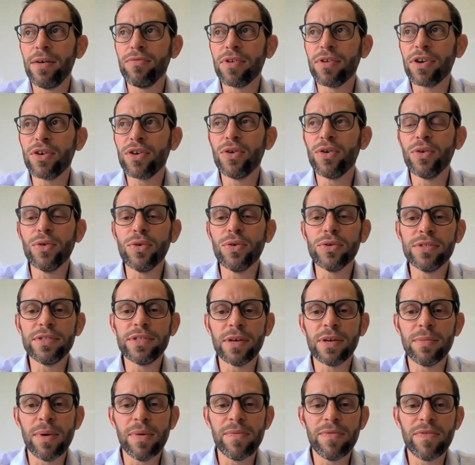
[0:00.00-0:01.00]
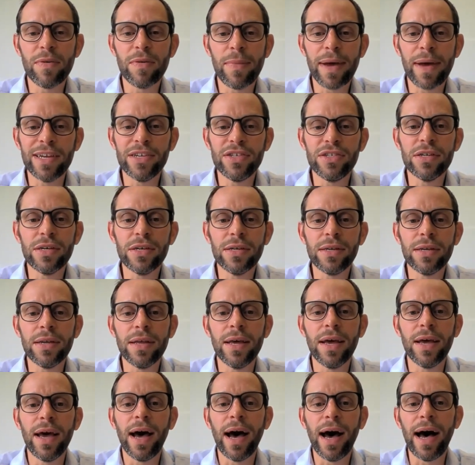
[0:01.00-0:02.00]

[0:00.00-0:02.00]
record some information,